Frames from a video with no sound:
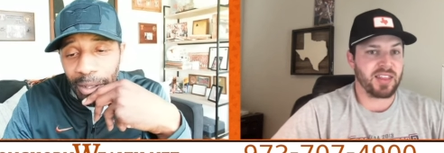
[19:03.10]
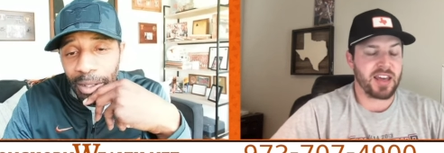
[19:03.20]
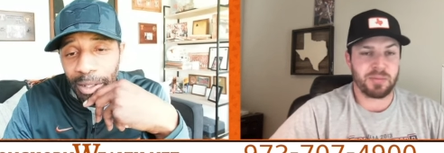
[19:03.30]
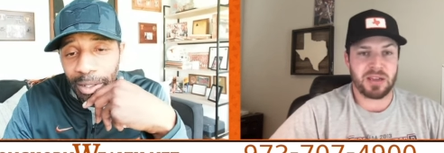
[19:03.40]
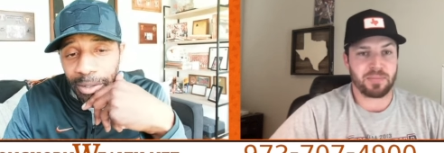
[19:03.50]
Speaker 1: Uh,
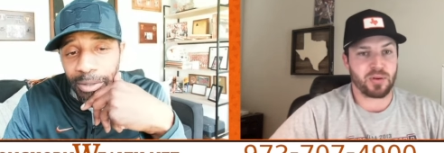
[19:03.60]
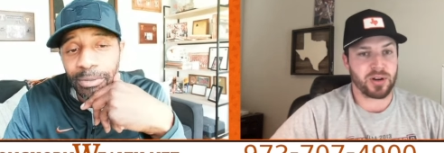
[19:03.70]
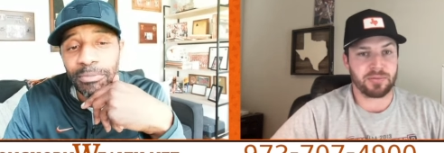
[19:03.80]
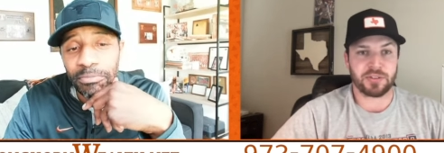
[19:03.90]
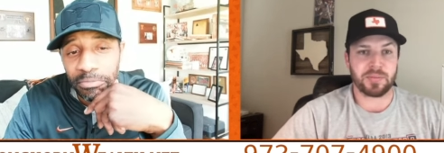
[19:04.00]
that'll be
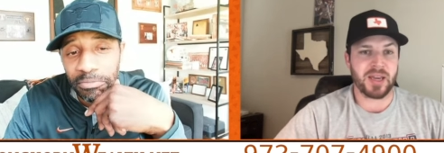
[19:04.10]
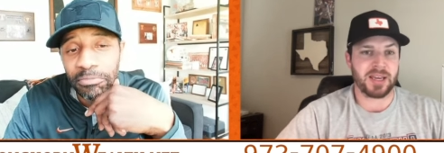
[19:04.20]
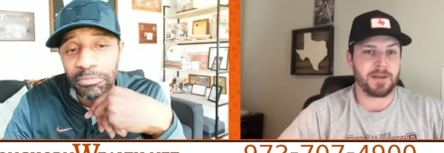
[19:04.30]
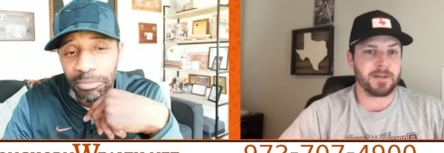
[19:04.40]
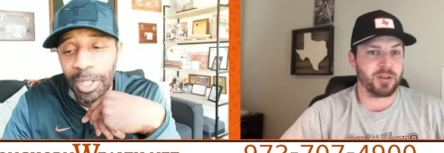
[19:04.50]
important for
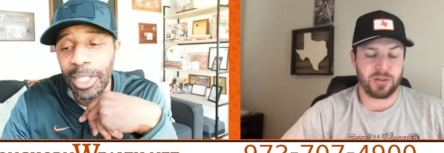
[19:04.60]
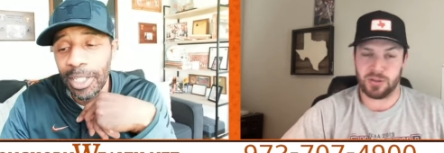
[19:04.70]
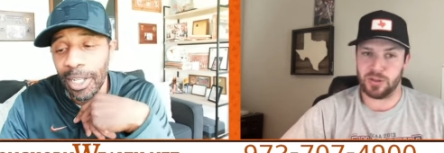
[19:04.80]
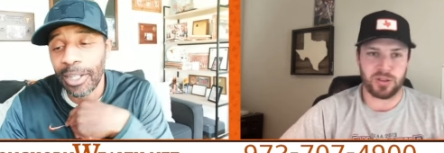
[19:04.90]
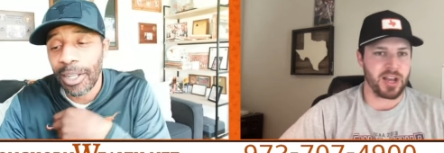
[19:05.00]
me. You,
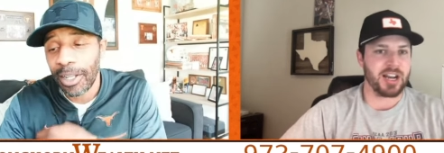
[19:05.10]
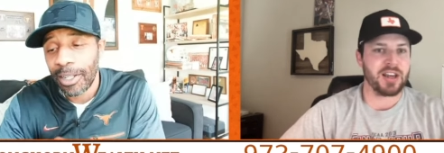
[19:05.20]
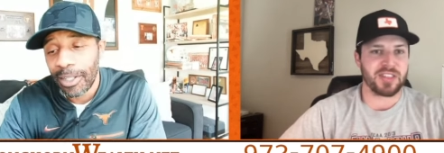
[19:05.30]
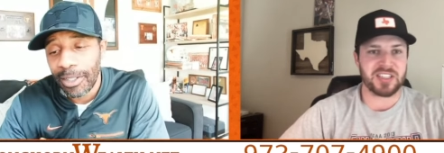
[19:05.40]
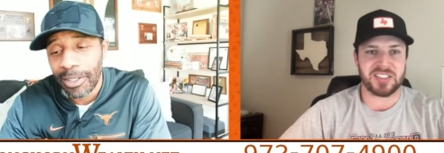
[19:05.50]
yeah.
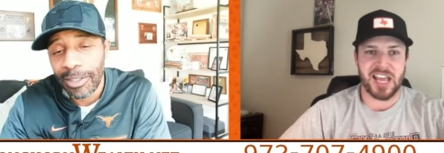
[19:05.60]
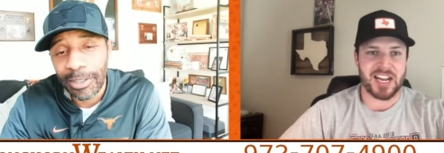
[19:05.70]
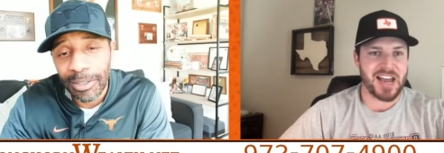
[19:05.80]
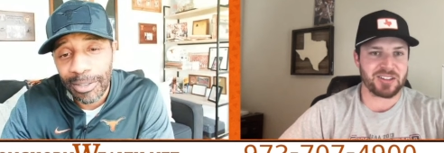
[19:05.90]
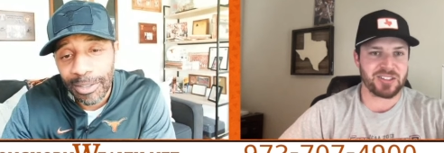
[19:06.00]
Any of these
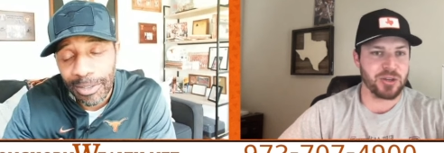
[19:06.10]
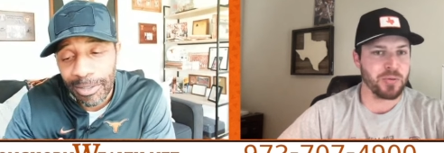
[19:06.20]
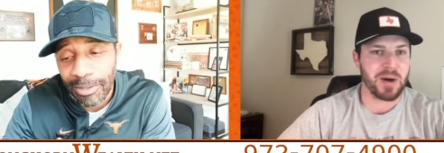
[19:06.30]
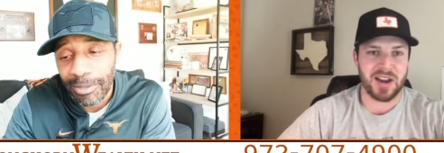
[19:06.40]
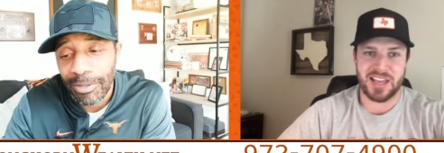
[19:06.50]
standing out to
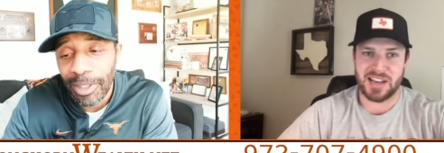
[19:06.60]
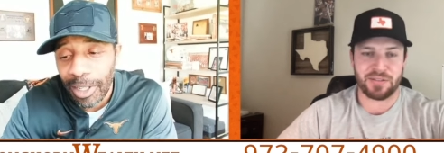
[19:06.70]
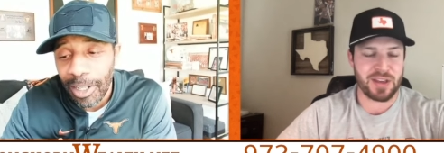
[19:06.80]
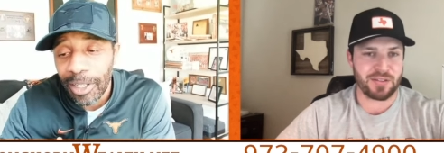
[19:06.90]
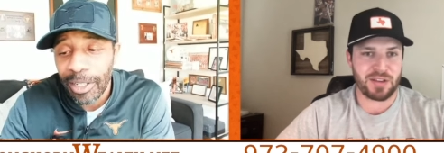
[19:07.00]
you, but In
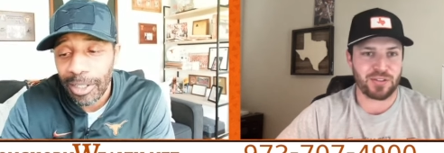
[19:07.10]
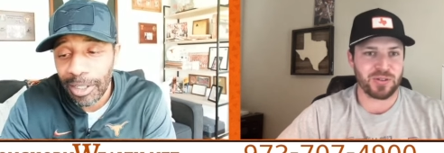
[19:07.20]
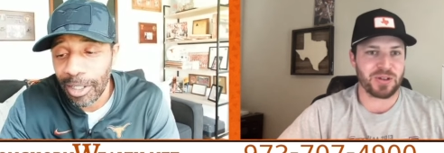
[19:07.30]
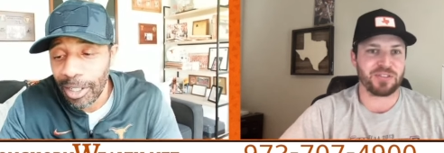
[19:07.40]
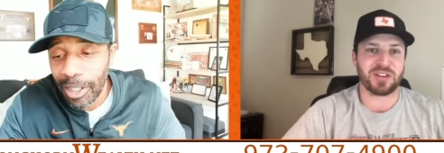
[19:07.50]
if, if, if
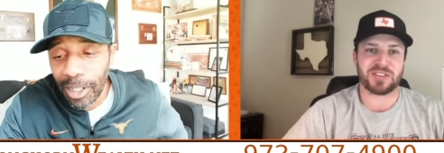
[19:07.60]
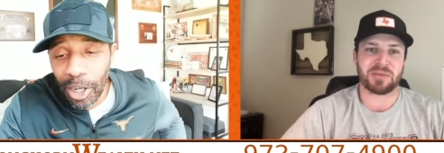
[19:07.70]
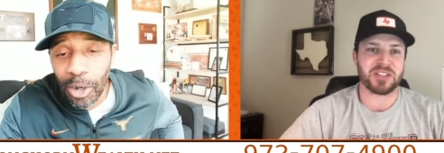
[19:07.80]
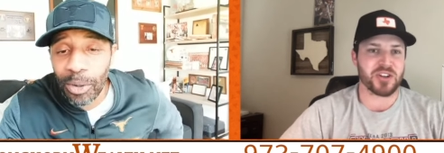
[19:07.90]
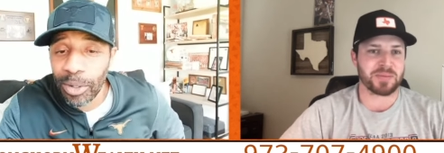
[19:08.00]
you if you,
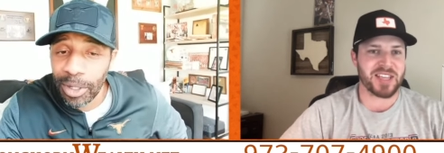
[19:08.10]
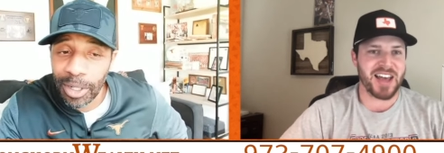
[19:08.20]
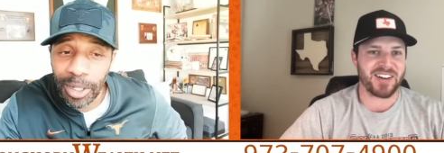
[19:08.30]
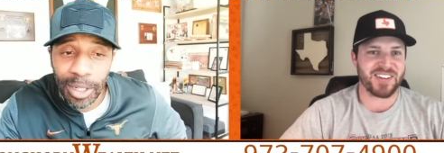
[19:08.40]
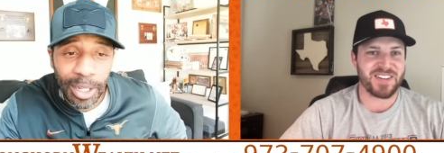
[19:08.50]
no. jumps
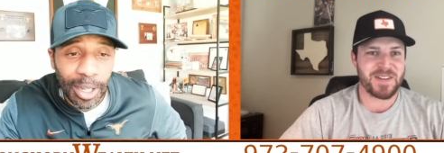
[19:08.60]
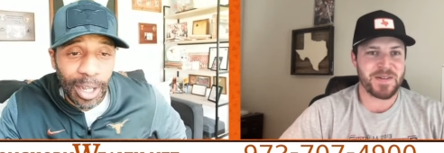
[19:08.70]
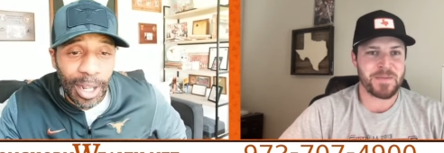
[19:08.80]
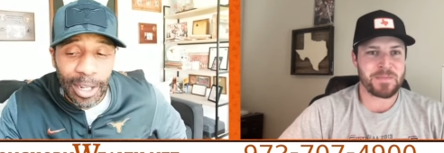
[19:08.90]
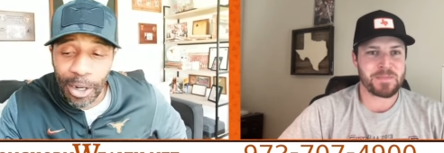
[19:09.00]
out.
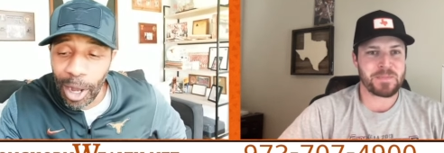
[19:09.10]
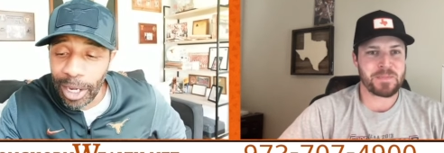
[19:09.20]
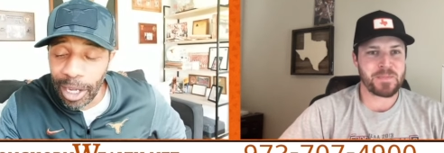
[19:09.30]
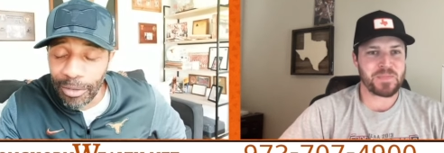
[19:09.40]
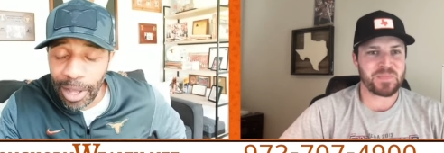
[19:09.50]
Speaker 2: No, I
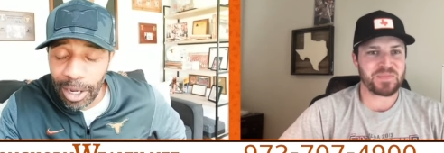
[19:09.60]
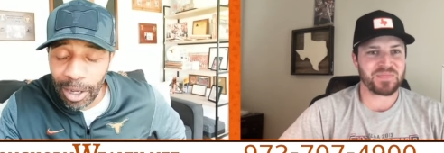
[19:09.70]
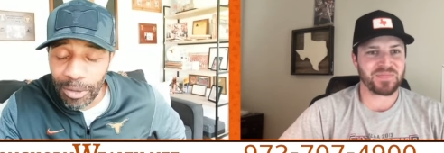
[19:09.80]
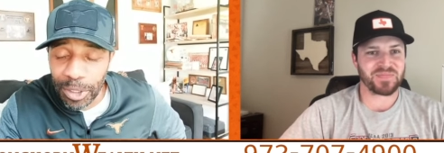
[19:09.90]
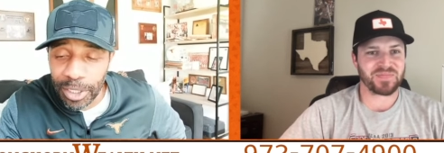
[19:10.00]
love I love
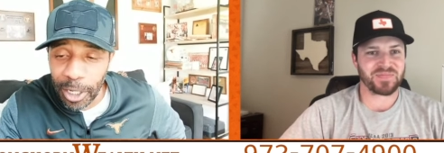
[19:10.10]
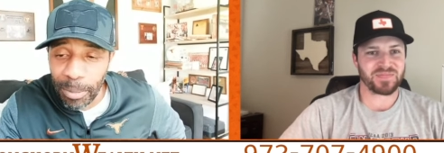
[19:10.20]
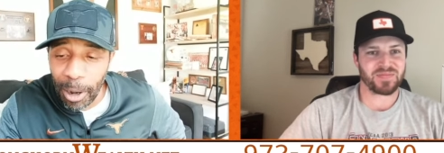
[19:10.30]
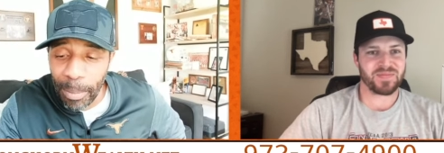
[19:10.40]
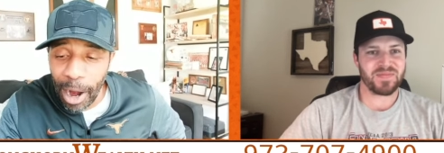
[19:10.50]
what you said
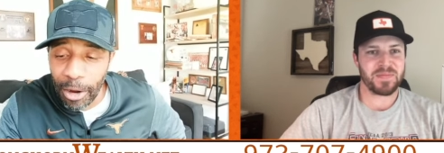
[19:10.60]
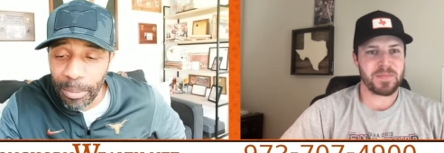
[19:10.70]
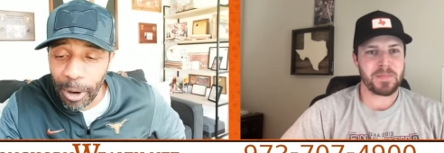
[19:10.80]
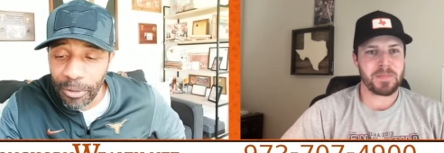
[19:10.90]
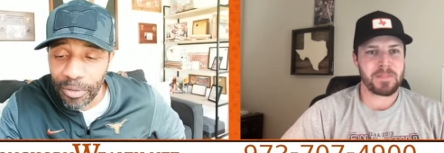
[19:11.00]
about Byron
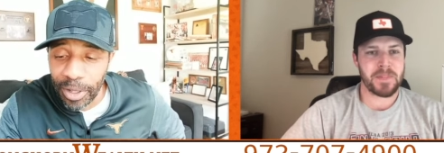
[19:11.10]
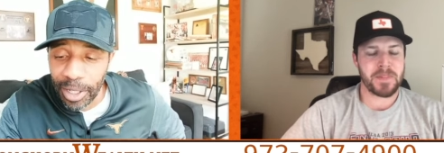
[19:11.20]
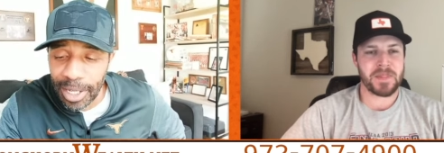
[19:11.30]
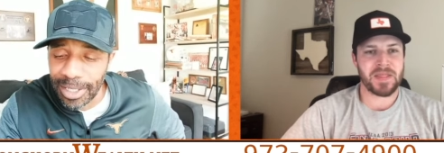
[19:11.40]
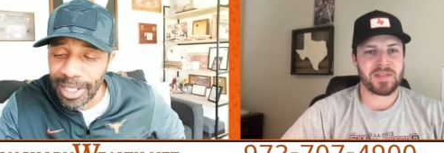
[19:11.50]
Murphy
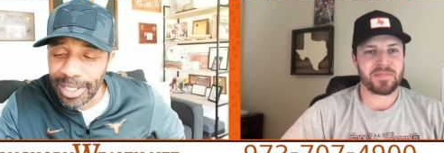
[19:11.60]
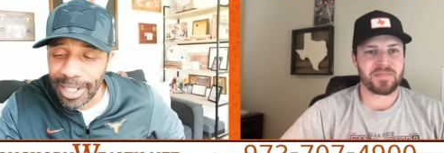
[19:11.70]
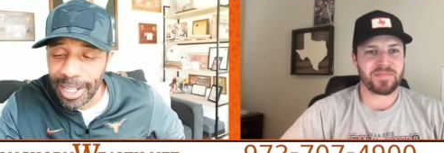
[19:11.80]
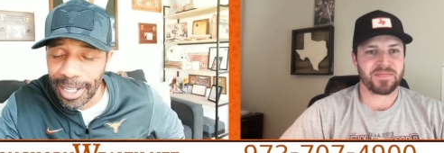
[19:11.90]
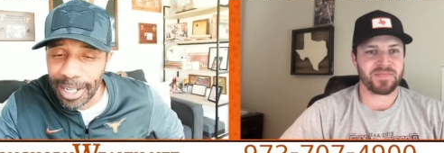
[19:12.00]
because isn't
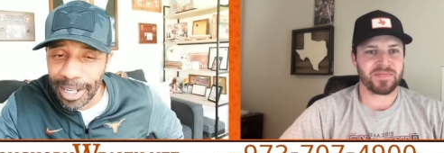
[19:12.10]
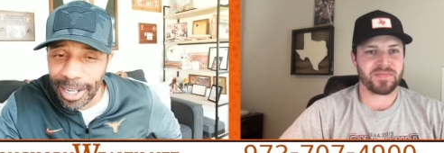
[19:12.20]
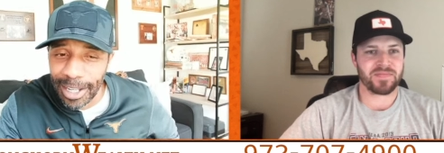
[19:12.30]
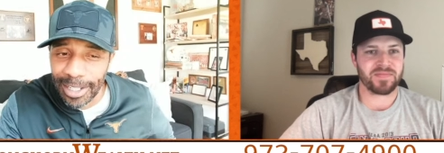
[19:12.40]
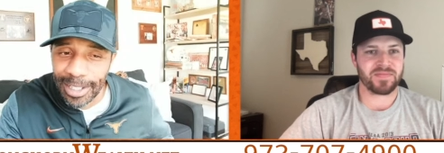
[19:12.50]
he a
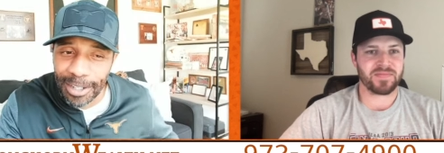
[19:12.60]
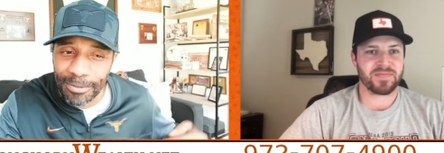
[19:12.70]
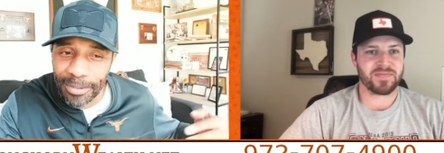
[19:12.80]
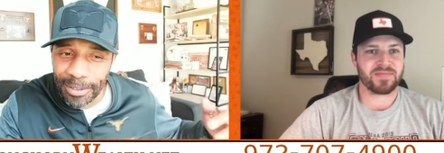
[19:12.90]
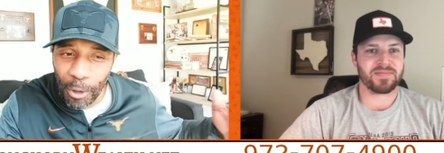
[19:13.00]
is he a,
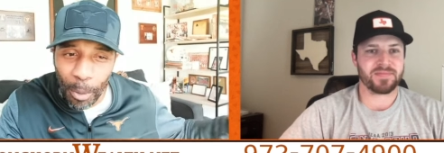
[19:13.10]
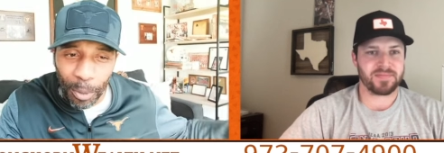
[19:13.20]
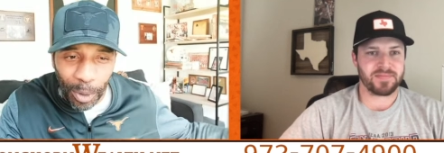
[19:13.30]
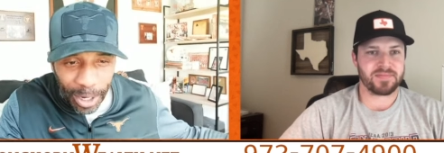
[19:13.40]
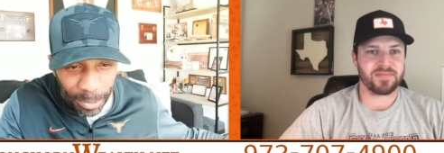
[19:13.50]
a former
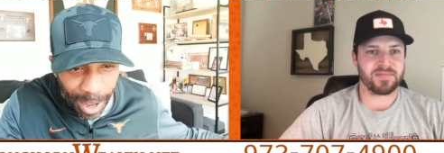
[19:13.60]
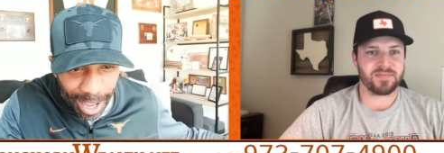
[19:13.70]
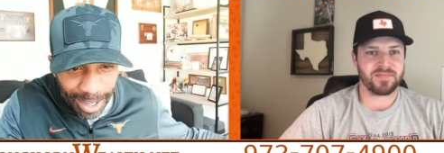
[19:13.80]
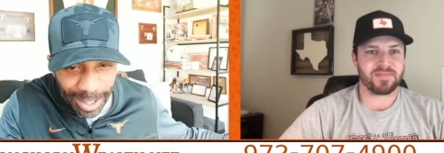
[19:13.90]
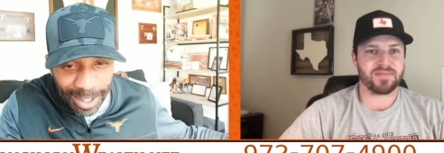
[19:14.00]
running
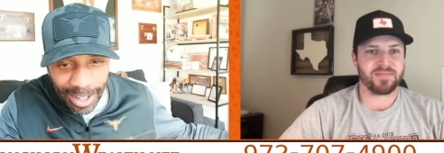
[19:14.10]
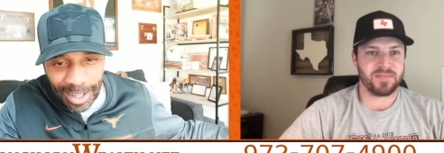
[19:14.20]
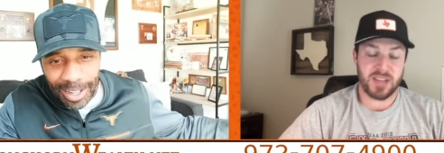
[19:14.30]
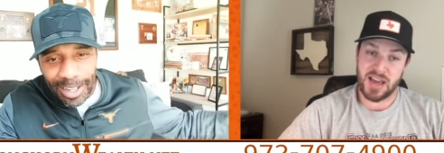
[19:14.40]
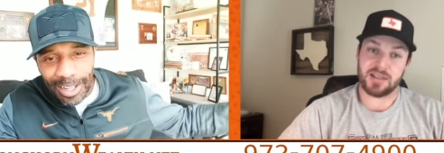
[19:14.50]
back?
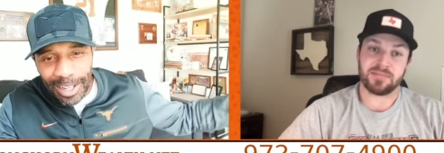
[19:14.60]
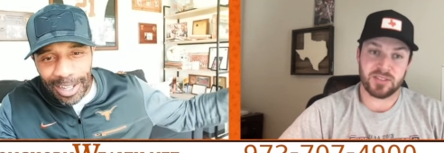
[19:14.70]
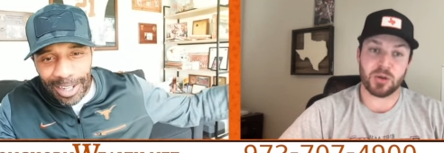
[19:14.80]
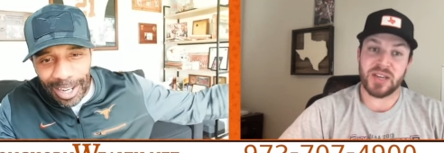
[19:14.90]
Speaker 1: Yeah, and,